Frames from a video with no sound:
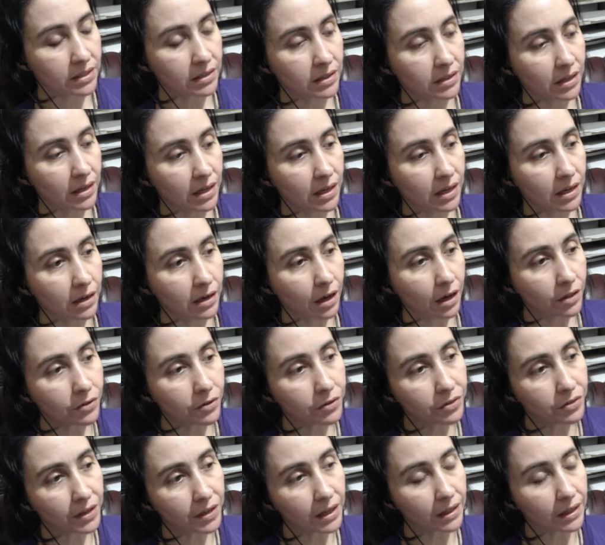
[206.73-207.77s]
The other
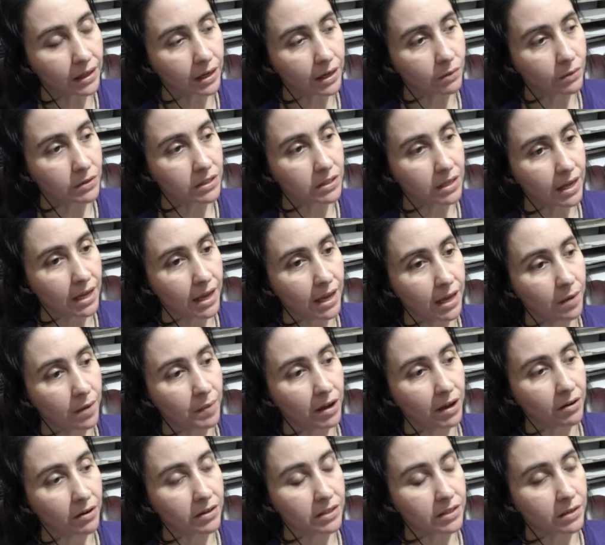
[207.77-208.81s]
thing that I was thinking
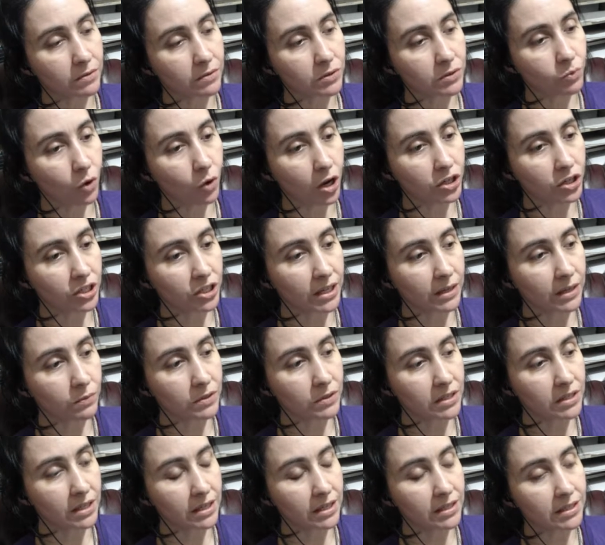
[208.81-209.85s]
about as I was watching it was
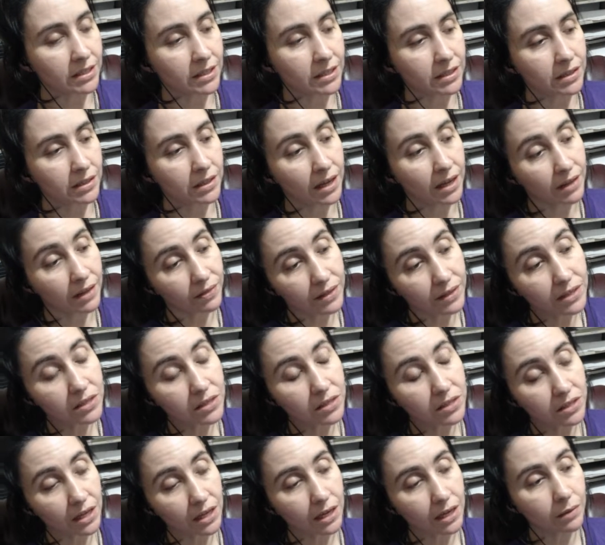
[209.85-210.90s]
this, that this
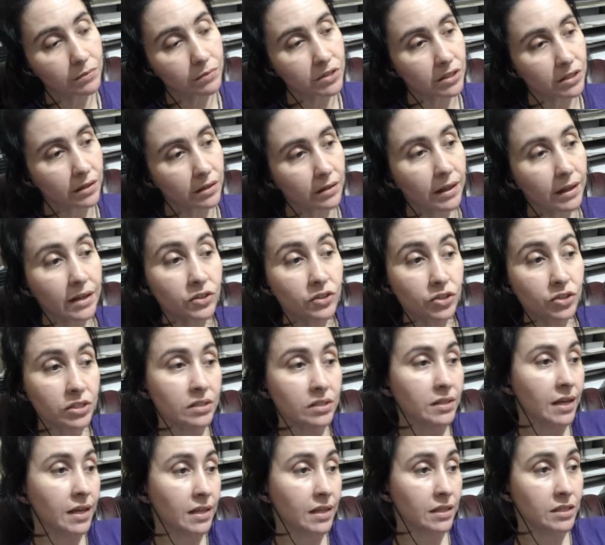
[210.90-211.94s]
seems just
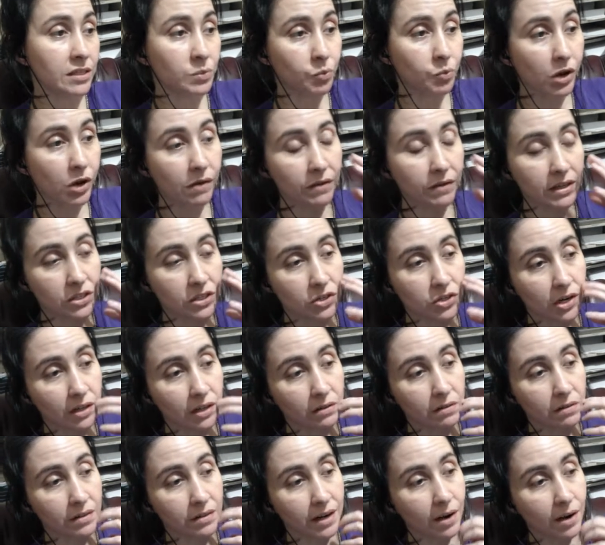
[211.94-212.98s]
like this previous trailer
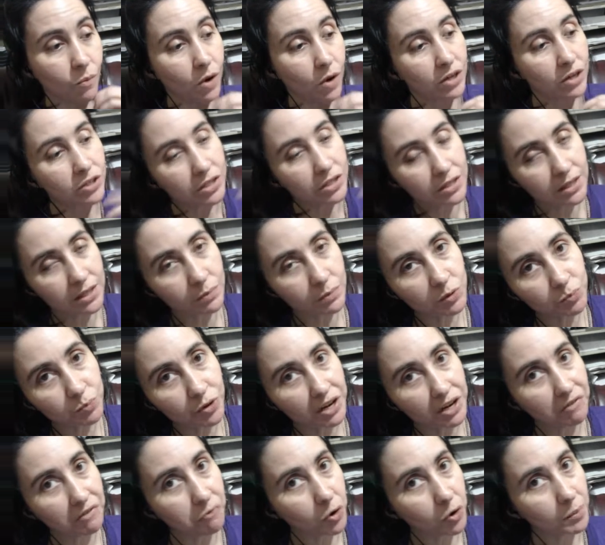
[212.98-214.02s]
that I watched. It seems
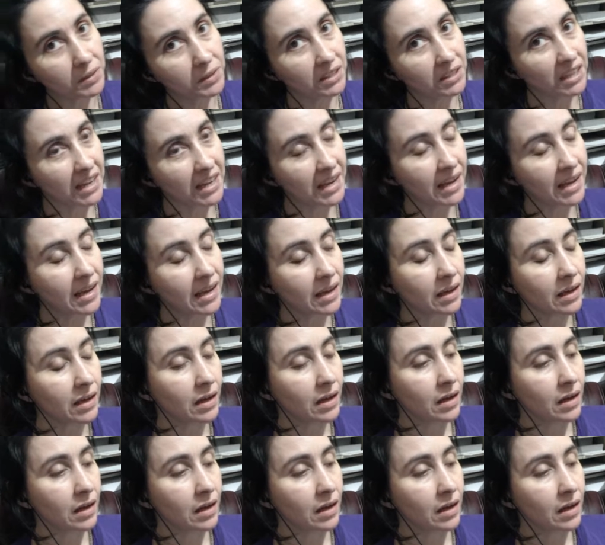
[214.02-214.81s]
pretty formulaic.